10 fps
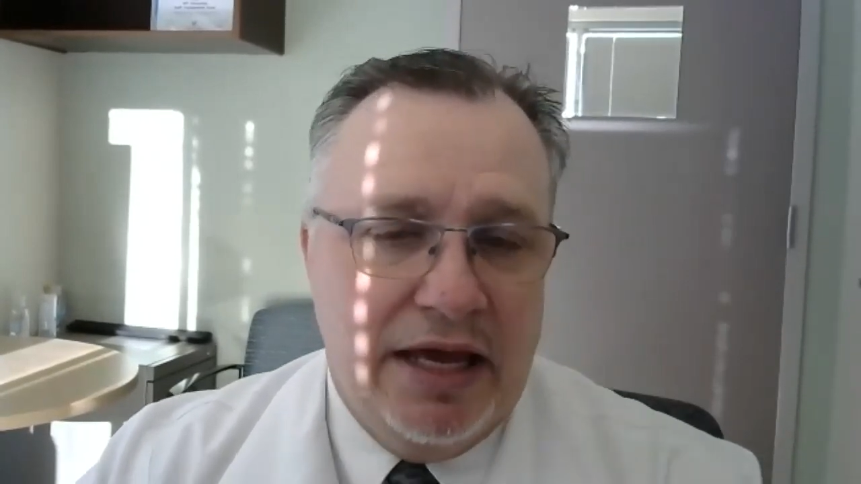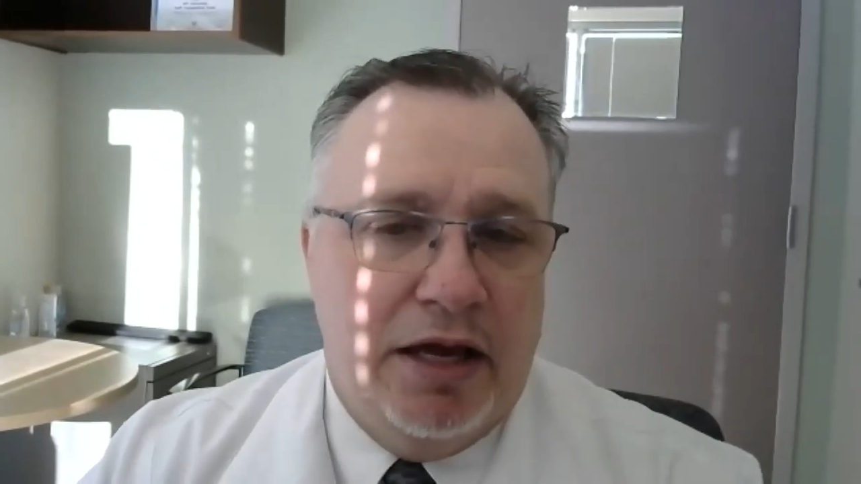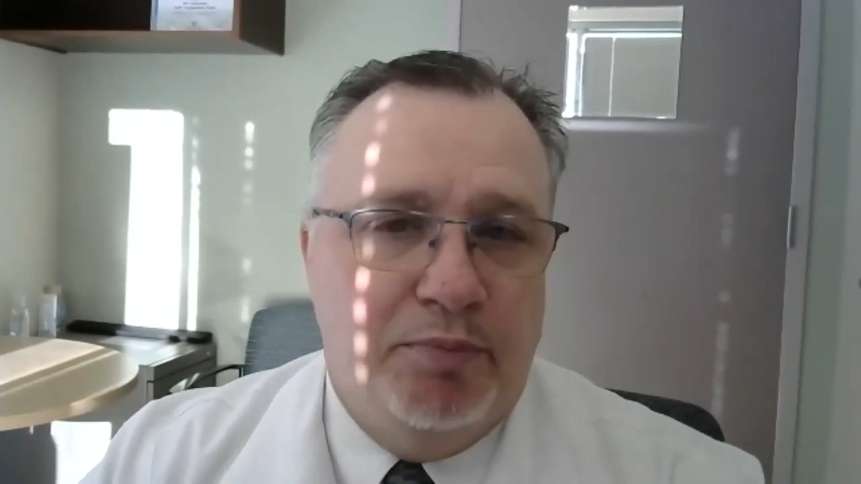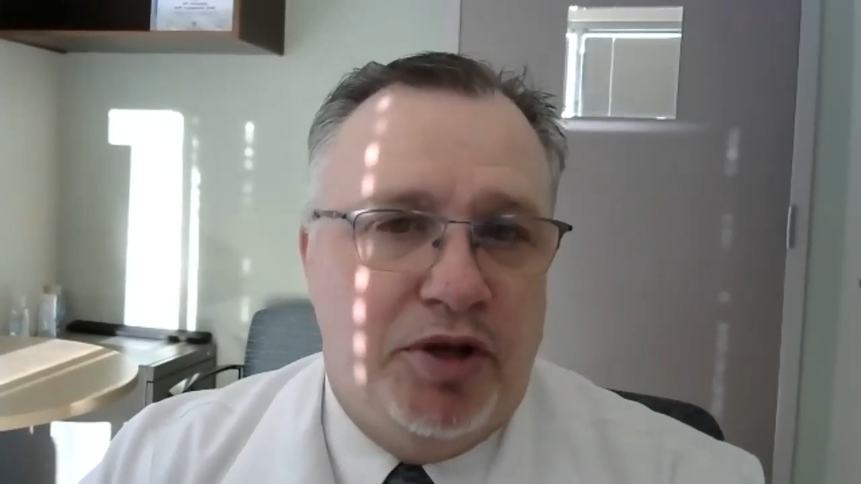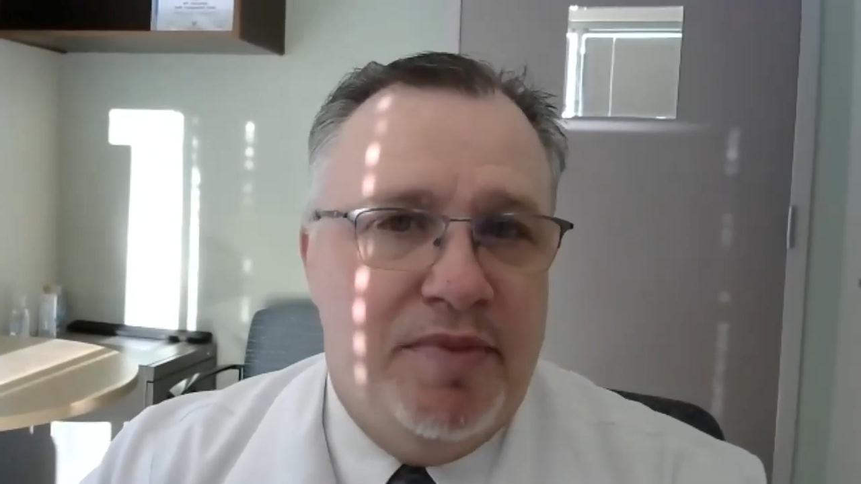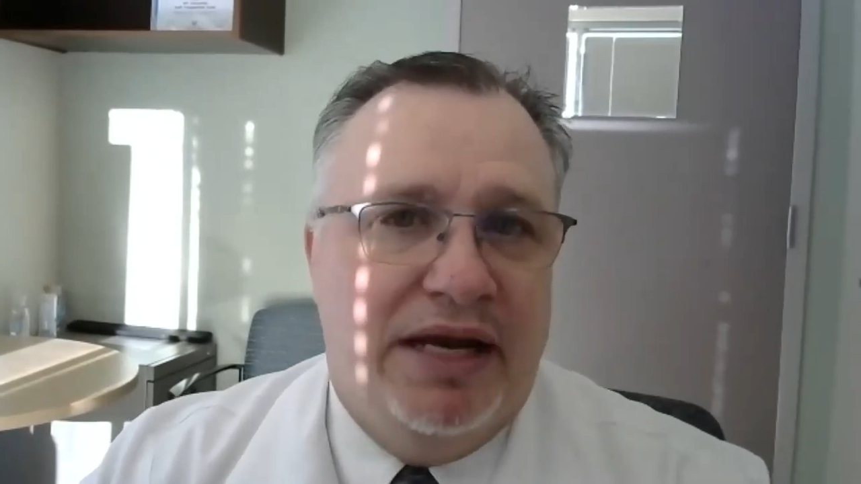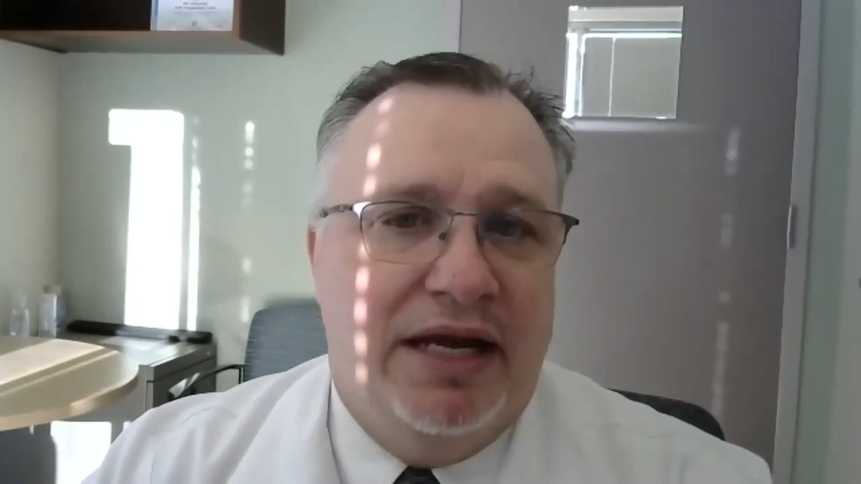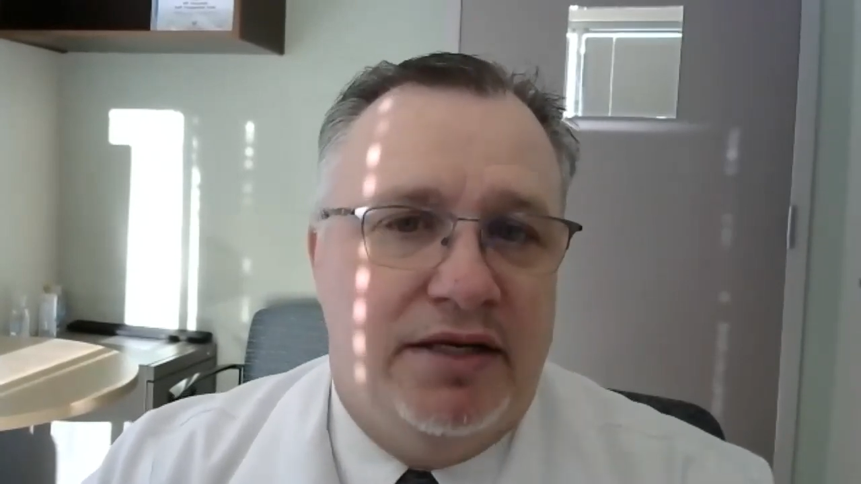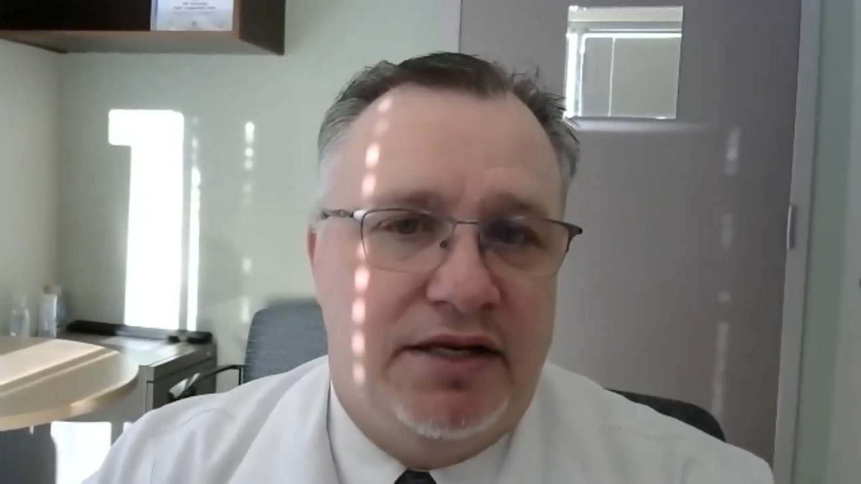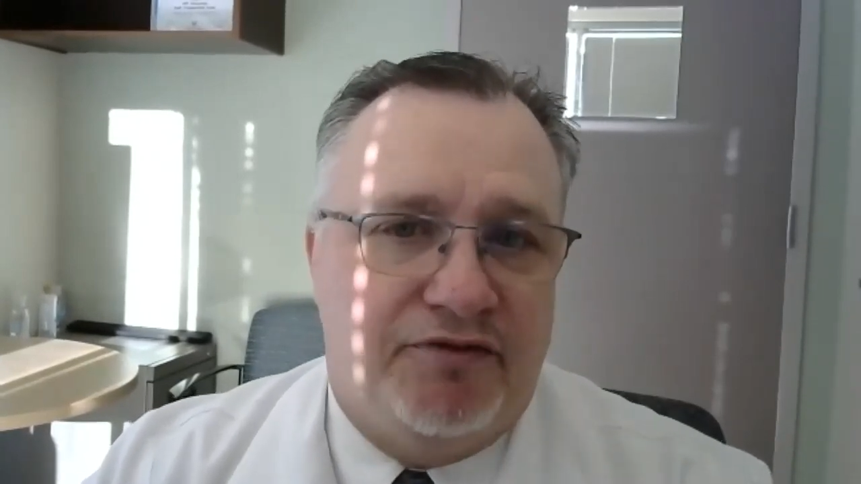
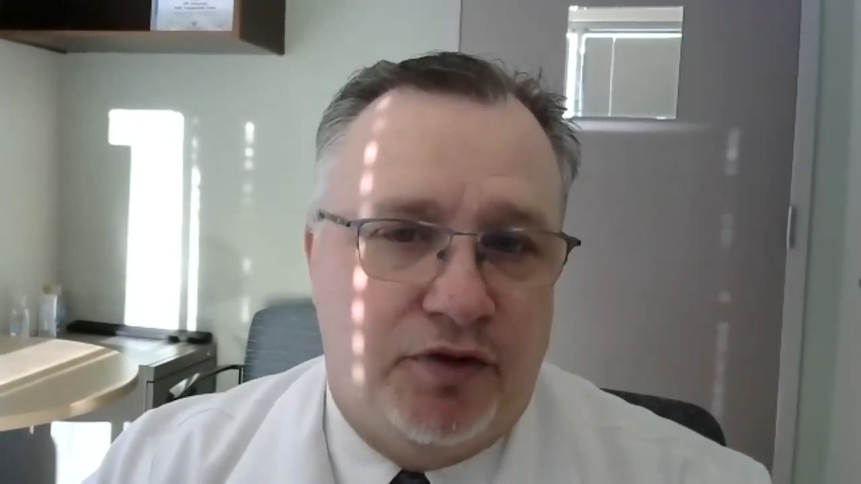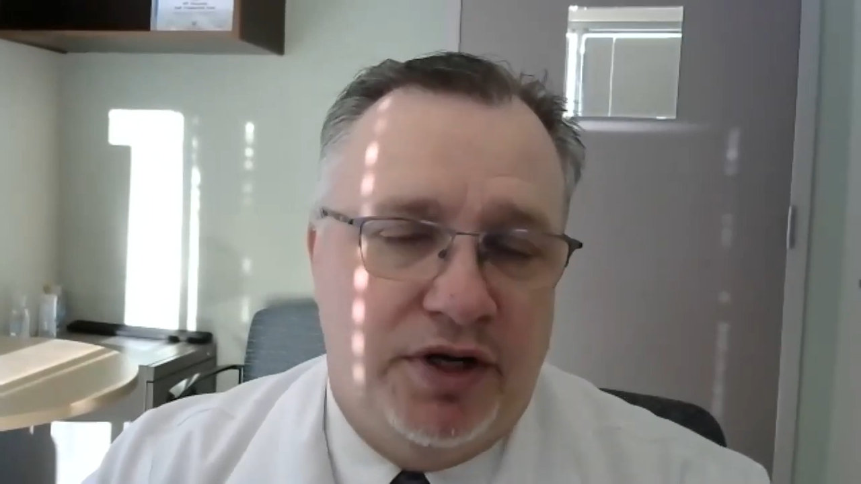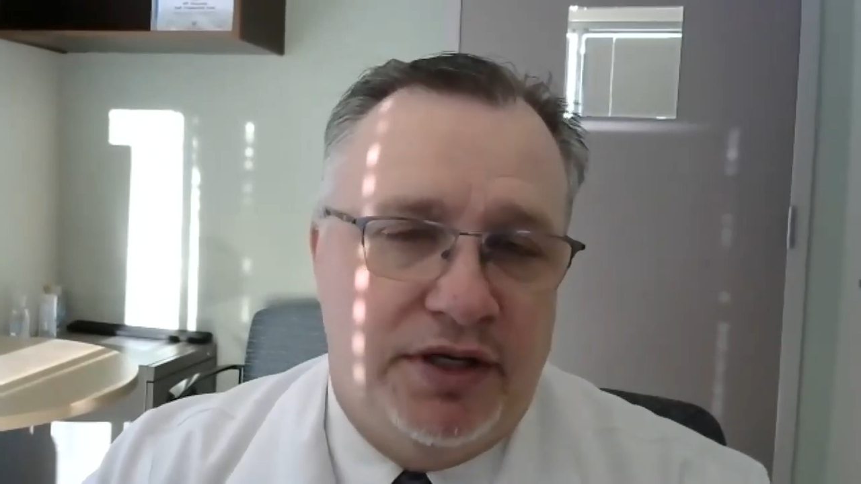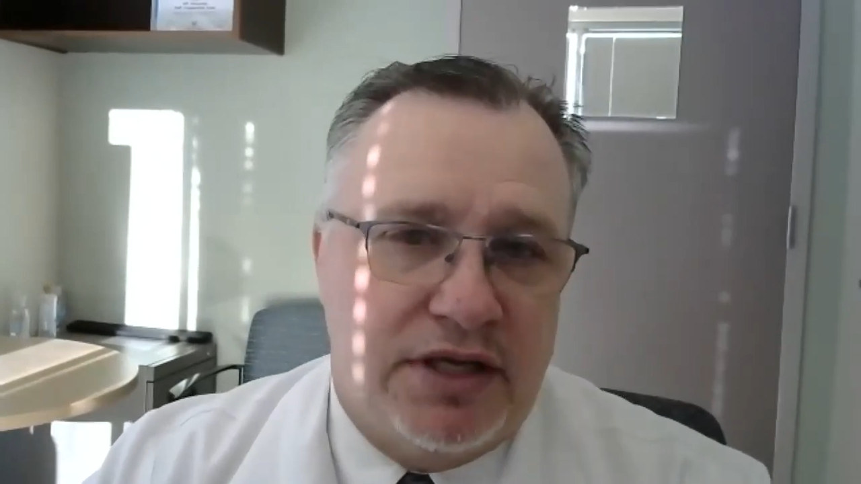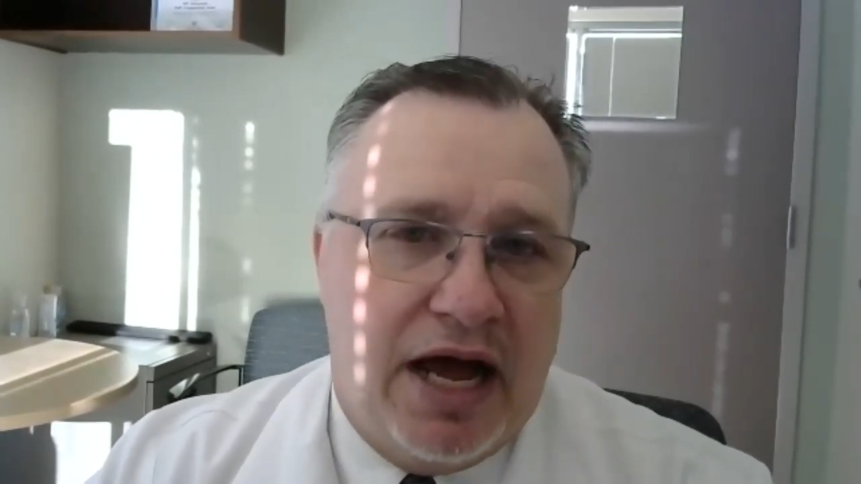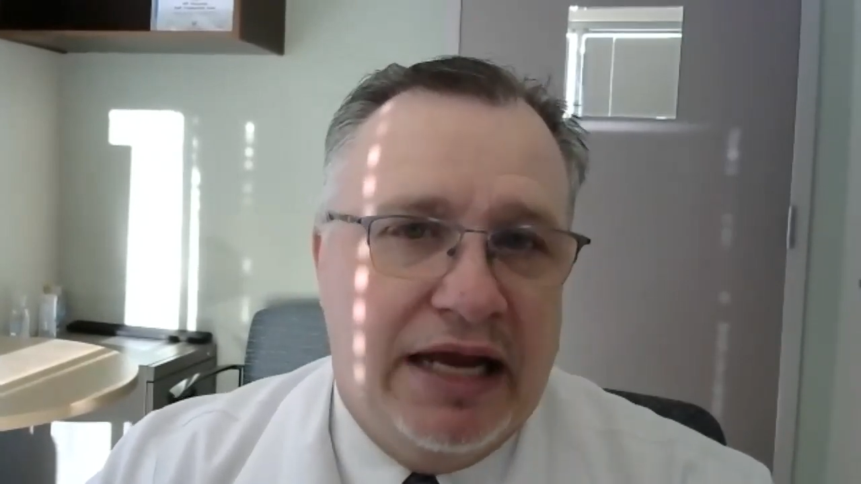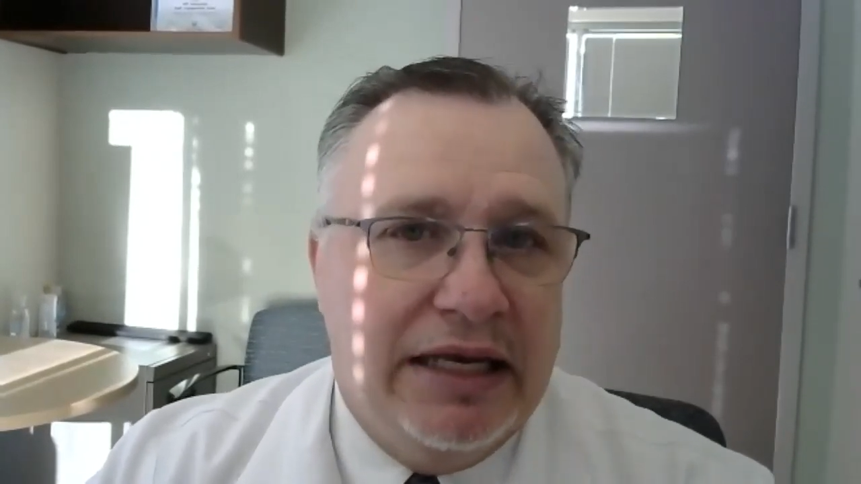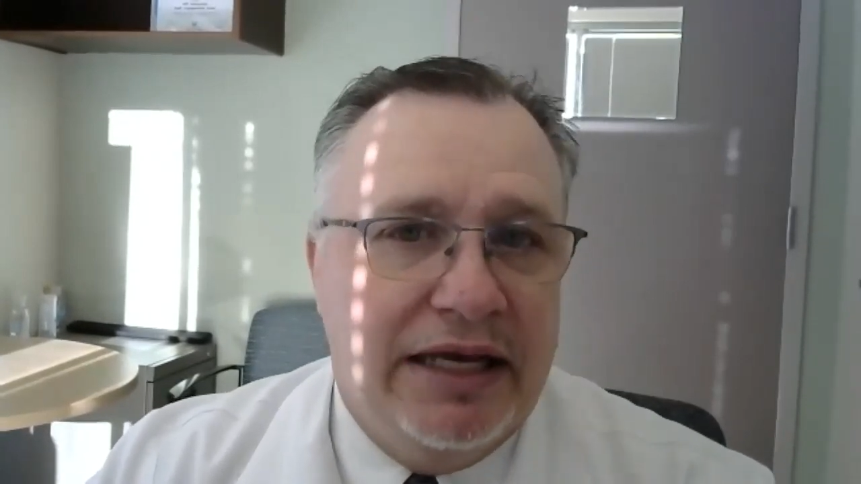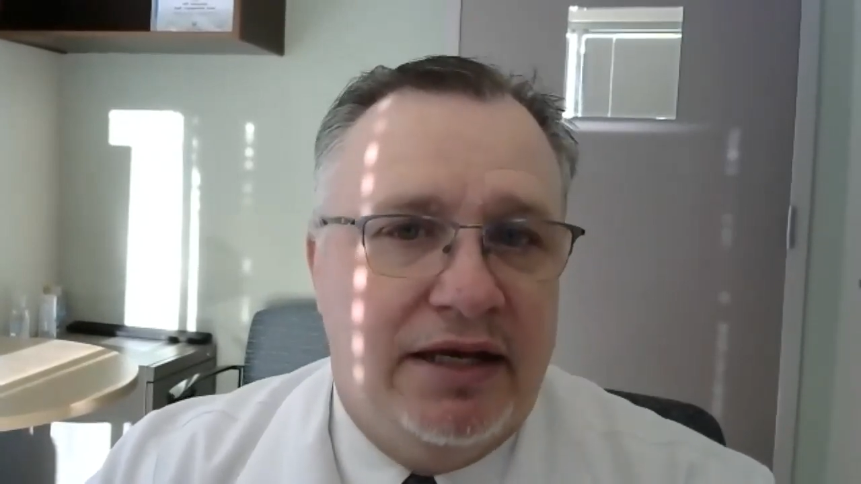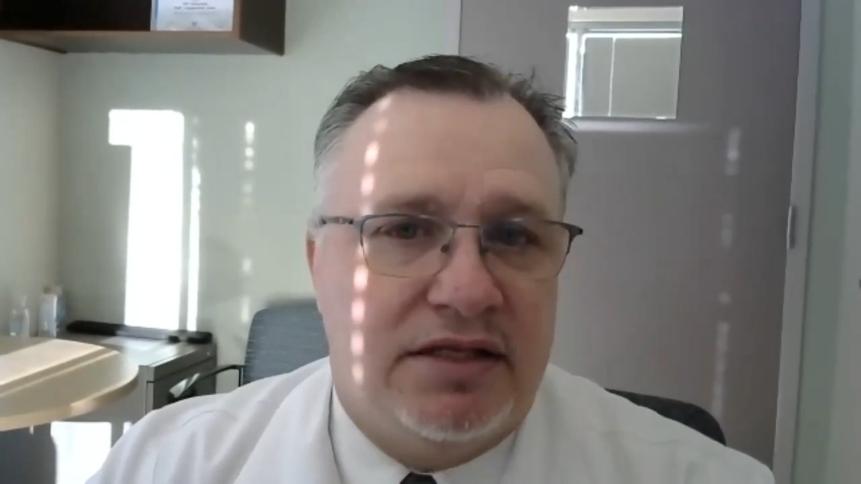implementing different
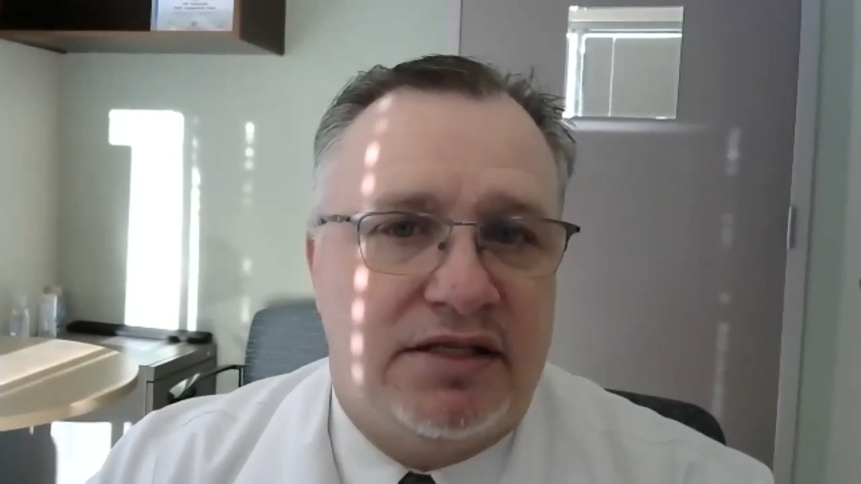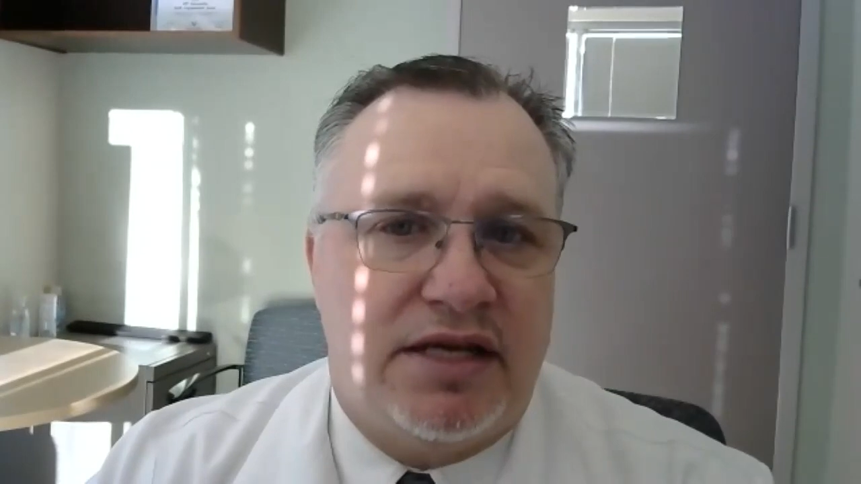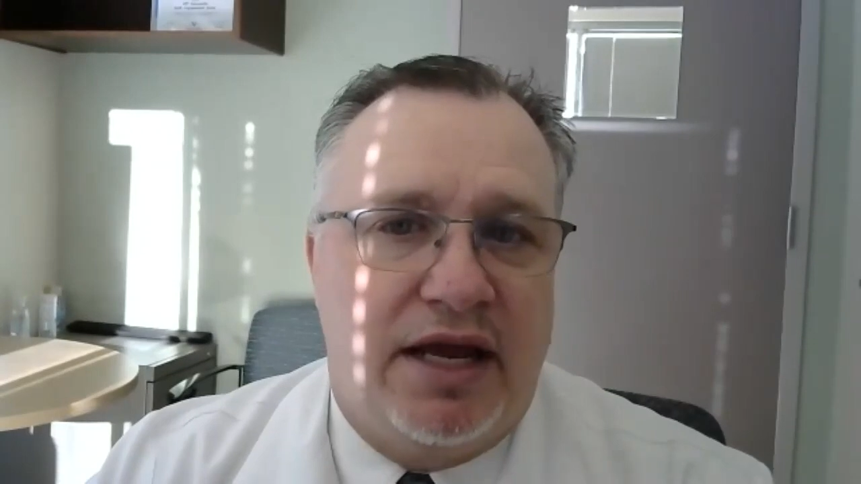eyelets,